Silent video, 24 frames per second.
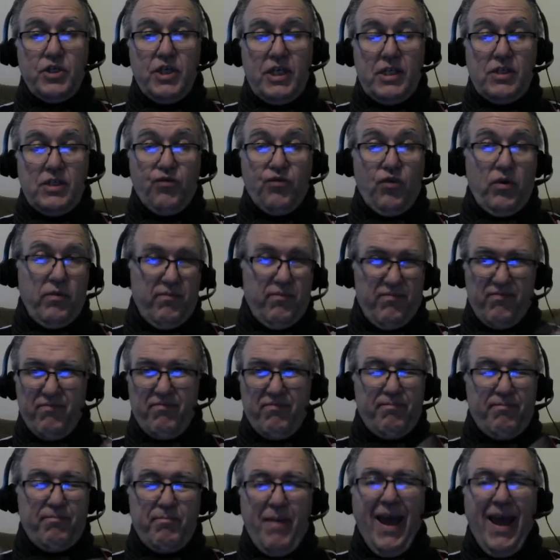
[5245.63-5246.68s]
energies for
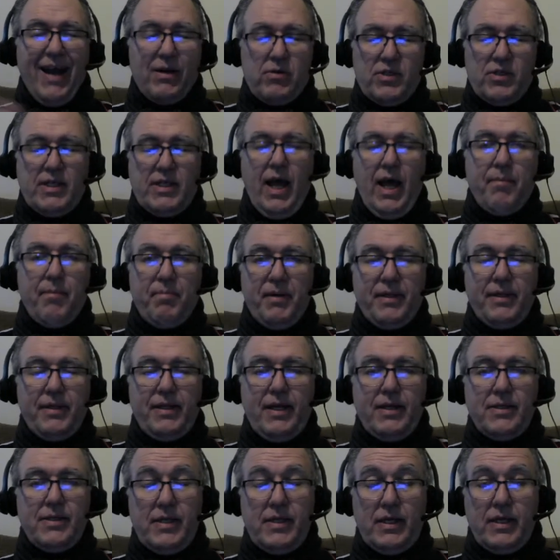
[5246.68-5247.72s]

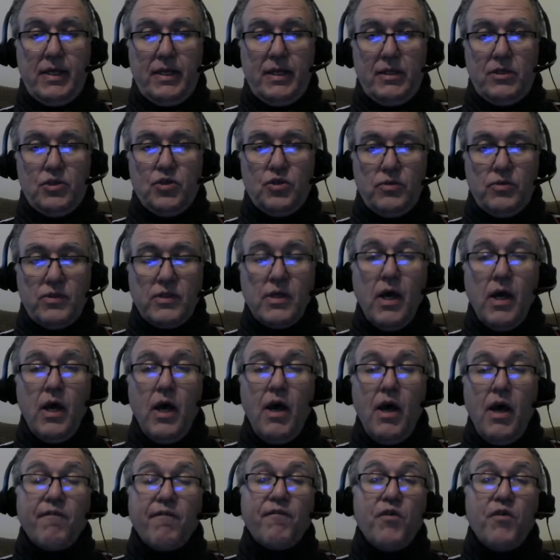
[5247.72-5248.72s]
macroscopic things in kilojoules.